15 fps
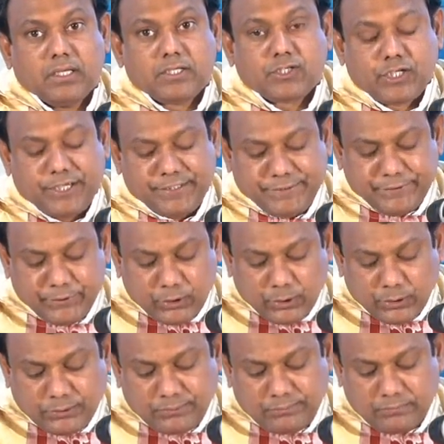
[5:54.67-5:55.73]
She
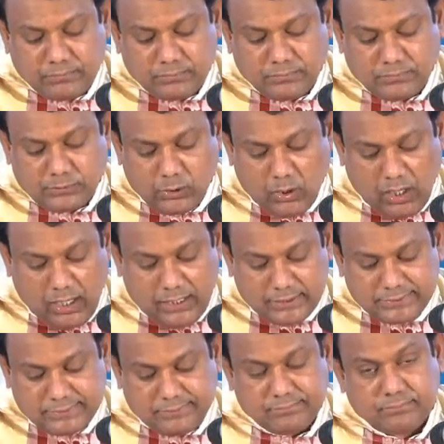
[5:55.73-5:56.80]
knew God.
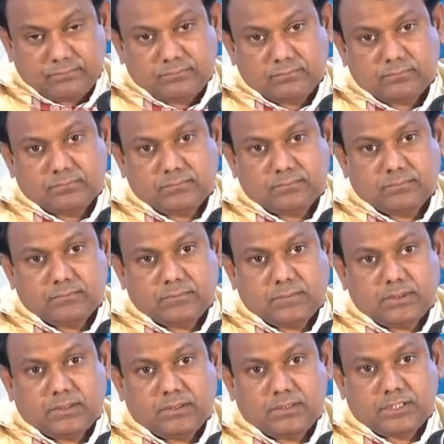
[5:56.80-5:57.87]

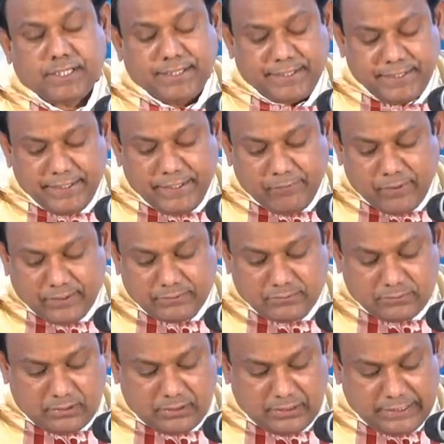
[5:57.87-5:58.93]
She
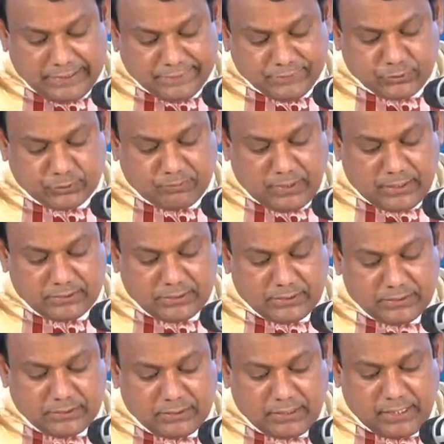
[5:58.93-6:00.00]
even lived
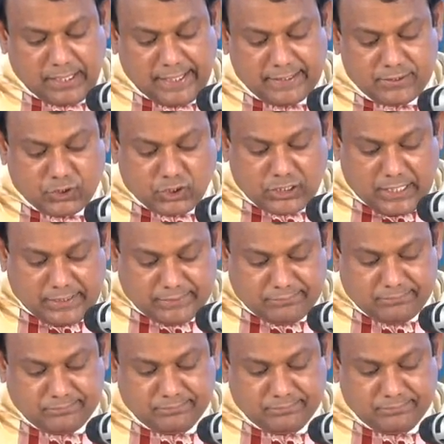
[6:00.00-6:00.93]
Mother and Son.